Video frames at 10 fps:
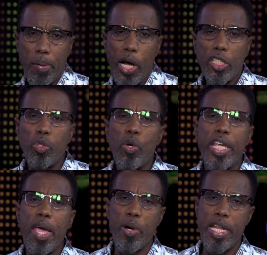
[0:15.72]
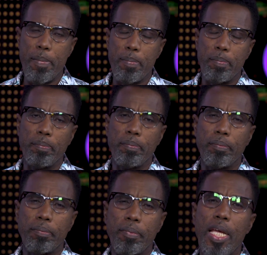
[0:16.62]
But guess who came with him?
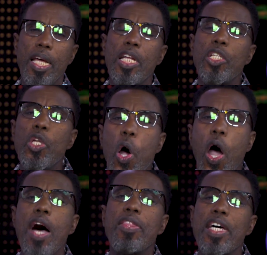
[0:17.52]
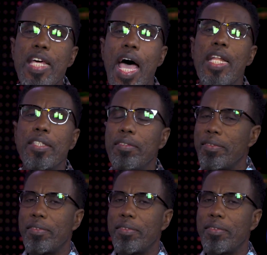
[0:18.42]
No other than